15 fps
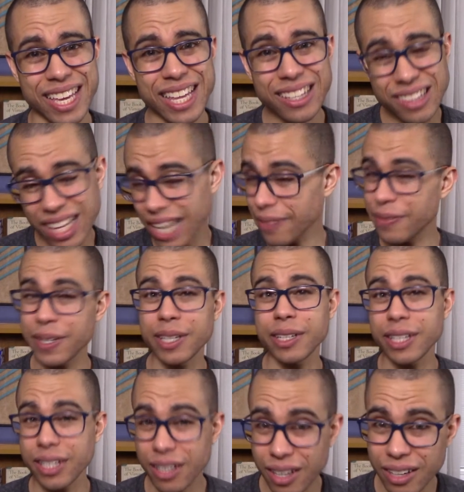Life can
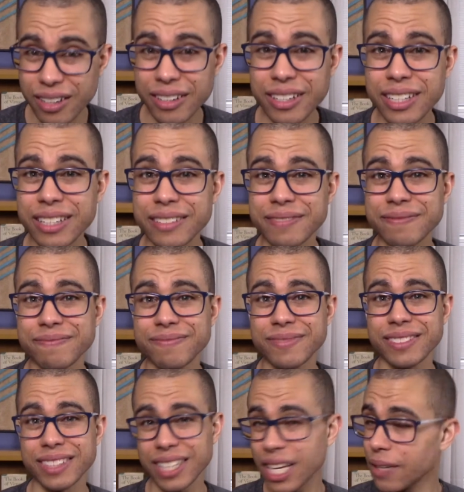get hard.
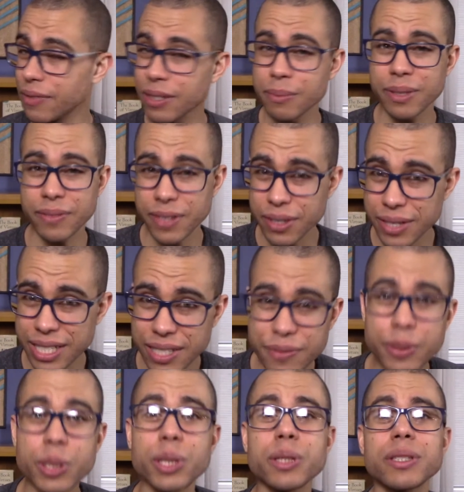Life can be very
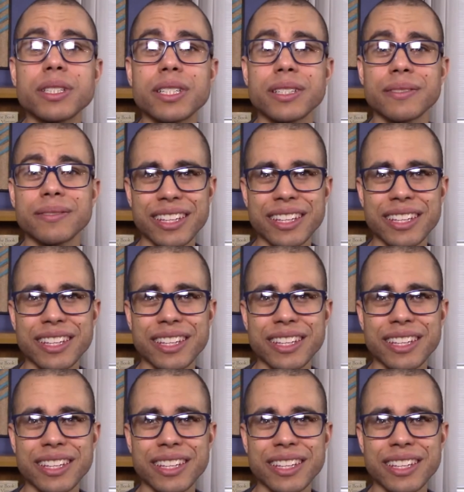difficult.